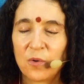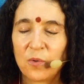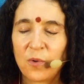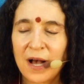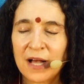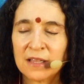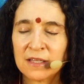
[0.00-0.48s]

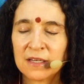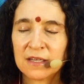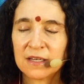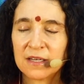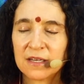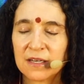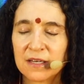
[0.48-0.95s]
Well,
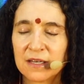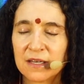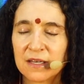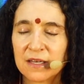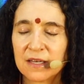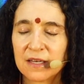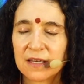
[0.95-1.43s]

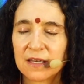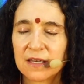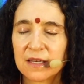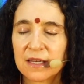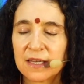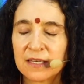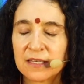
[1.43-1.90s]

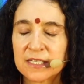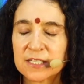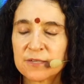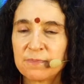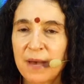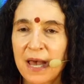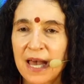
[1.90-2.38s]
it
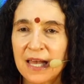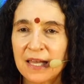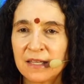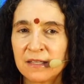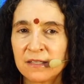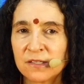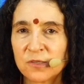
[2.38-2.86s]

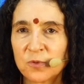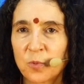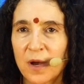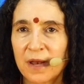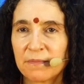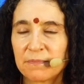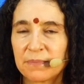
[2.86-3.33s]
depends
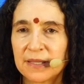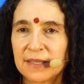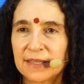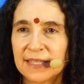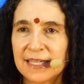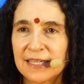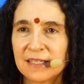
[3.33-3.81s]
what
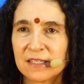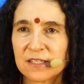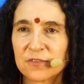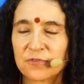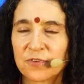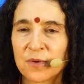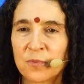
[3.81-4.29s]

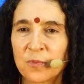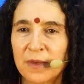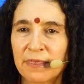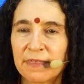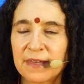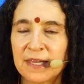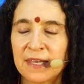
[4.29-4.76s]
place from
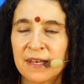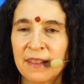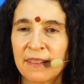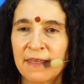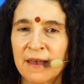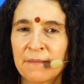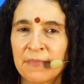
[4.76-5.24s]

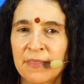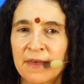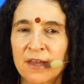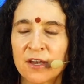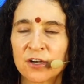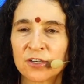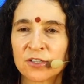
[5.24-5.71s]
within them
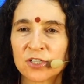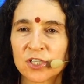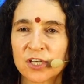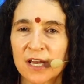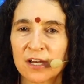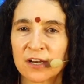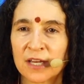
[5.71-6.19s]
they are
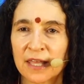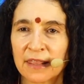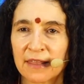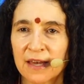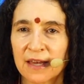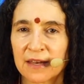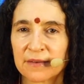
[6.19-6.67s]
sharing
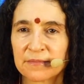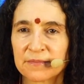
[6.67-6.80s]
that.